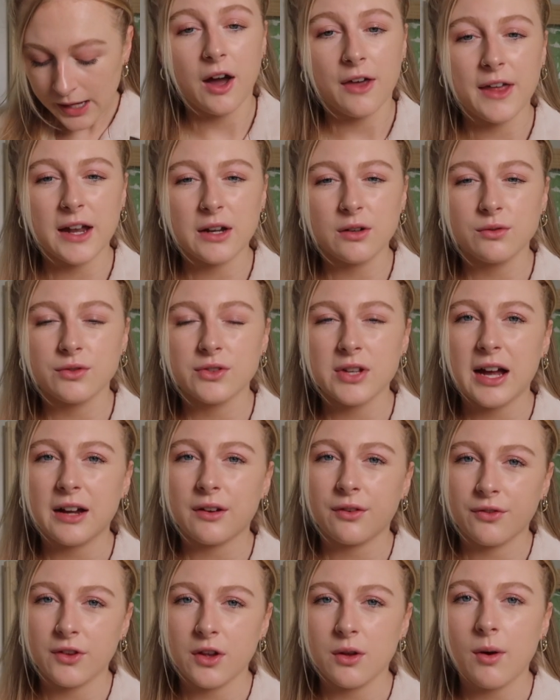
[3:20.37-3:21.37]
I then also
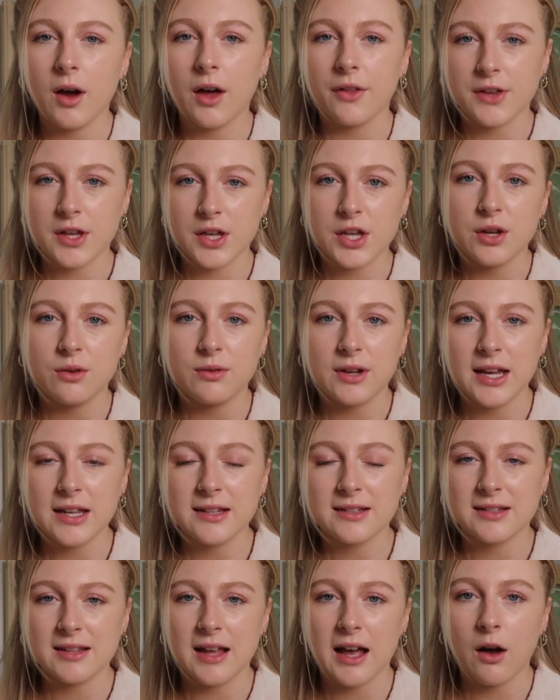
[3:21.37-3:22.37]
had a few other
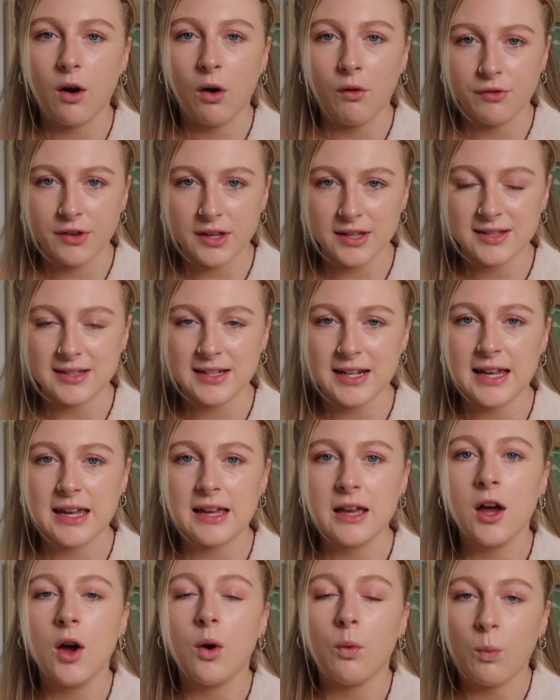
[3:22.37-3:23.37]
units that
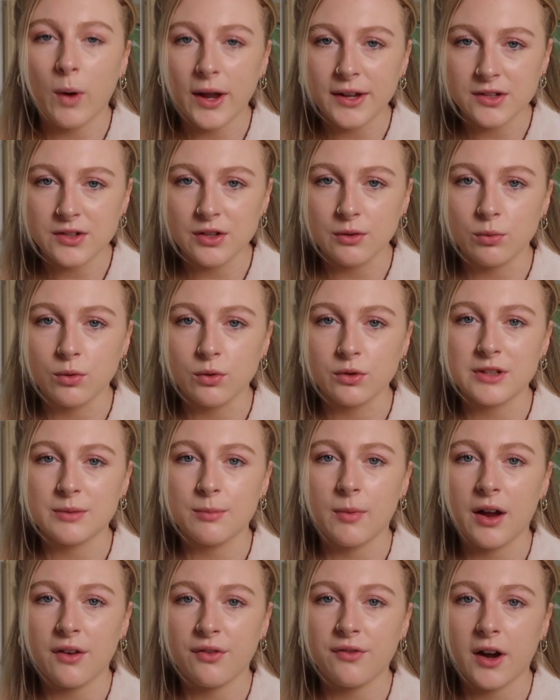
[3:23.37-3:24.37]
obviously went towards
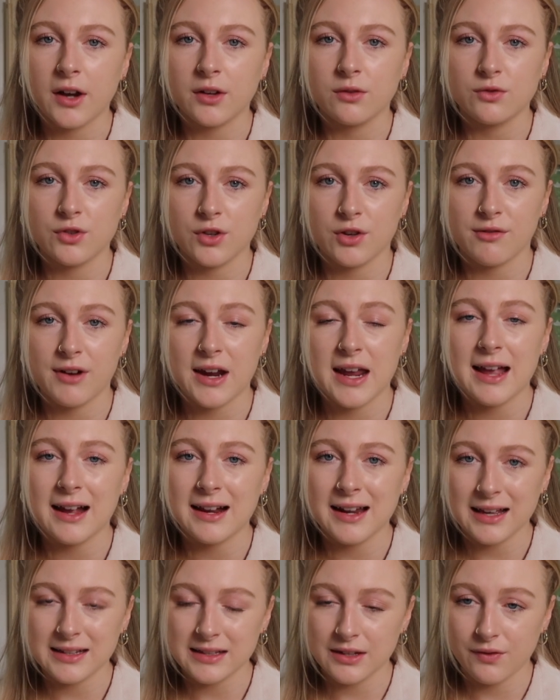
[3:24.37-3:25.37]
my final degree
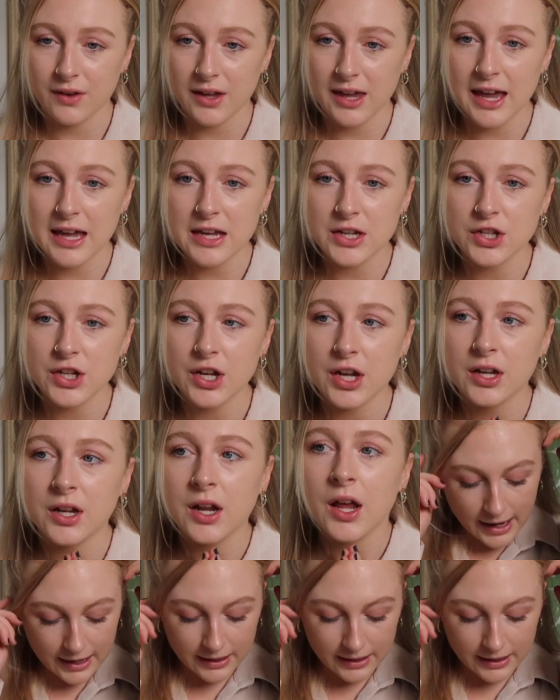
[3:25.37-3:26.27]
classification.